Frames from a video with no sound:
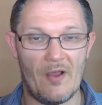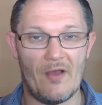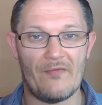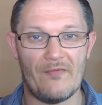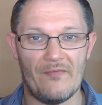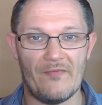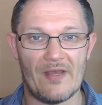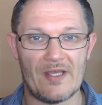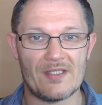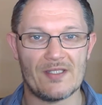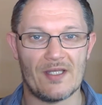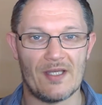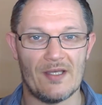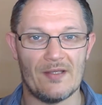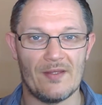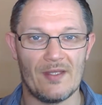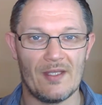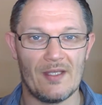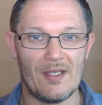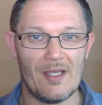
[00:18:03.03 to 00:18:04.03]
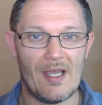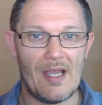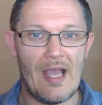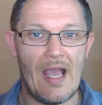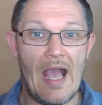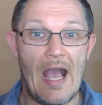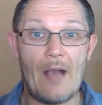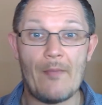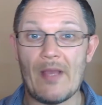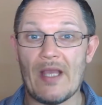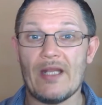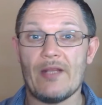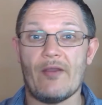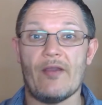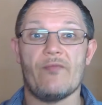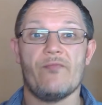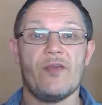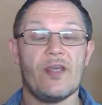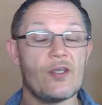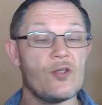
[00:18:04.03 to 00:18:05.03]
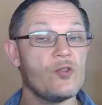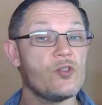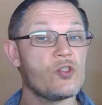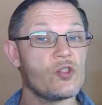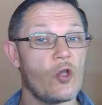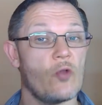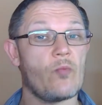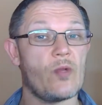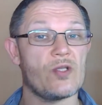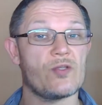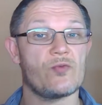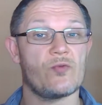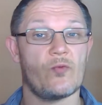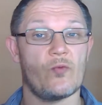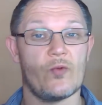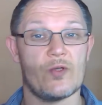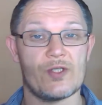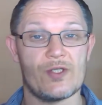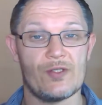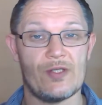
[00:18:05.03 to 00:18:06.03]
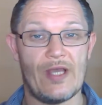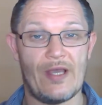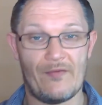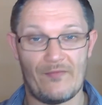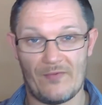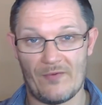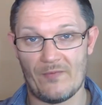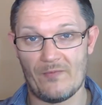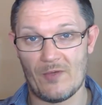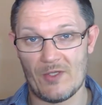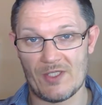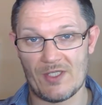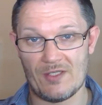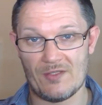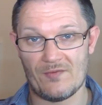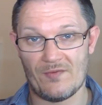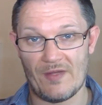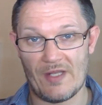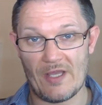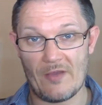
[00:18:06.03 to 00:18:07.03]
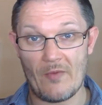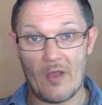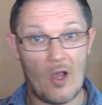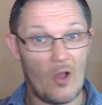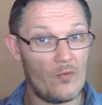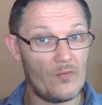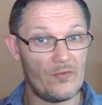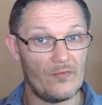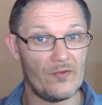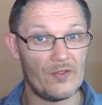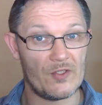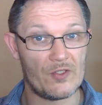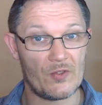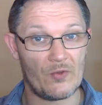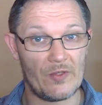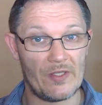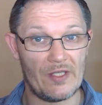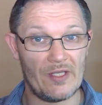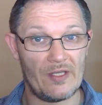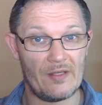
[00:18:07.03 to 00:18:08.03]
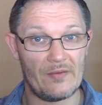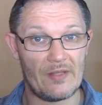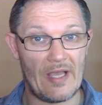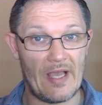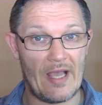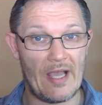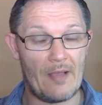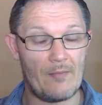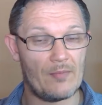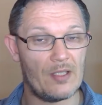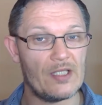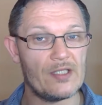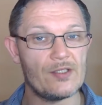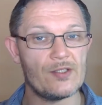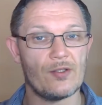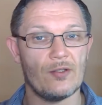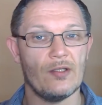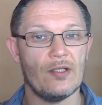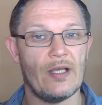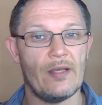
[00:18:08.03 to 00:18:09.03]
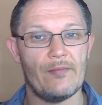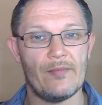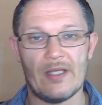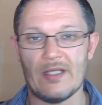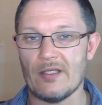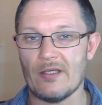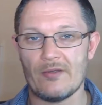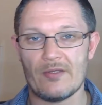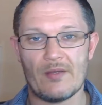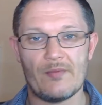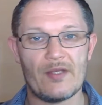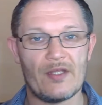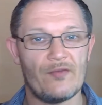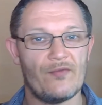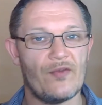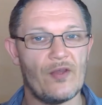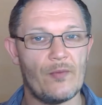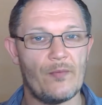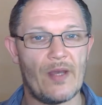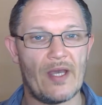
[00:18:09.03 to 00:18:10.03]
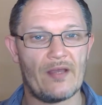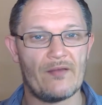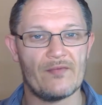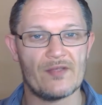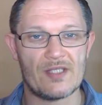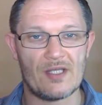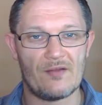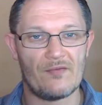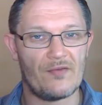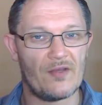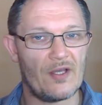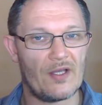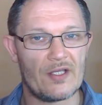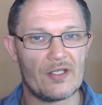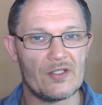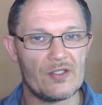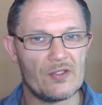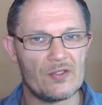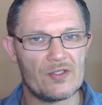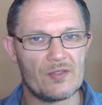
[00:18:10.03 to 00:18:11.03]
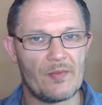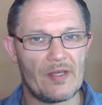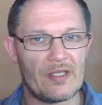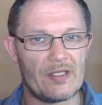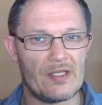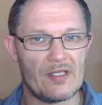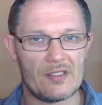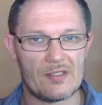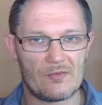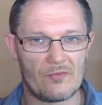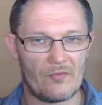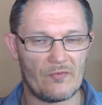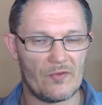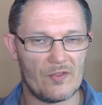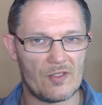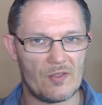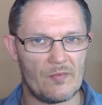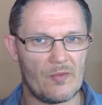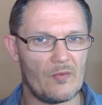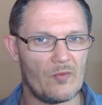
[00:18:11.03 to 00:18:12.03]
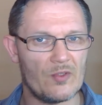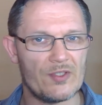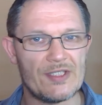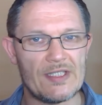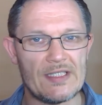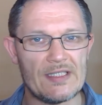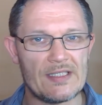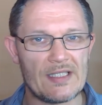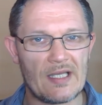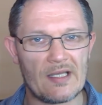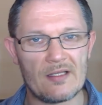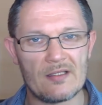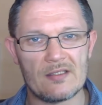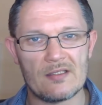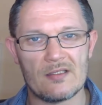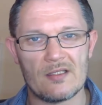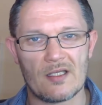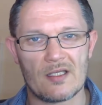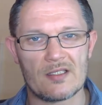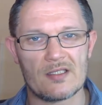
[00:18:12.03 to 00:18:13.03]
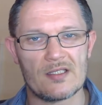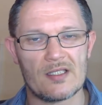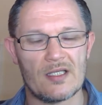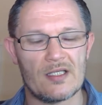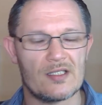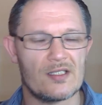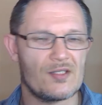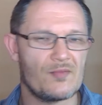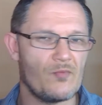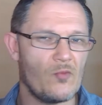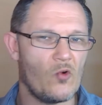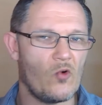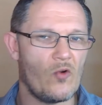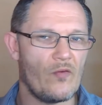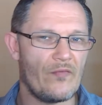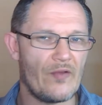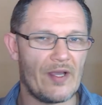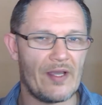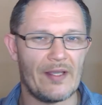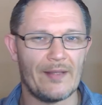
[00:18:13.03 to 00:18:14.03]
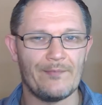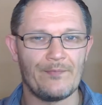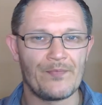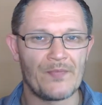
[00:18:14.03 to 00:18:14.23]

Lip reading: investing in. Anyway, thank you so much for watching this video. I hope you've enjoyed it. Please do let me know, give me any feedback if there's anything I can do to make these reviews a bit more detailed. Like I say, this is more of a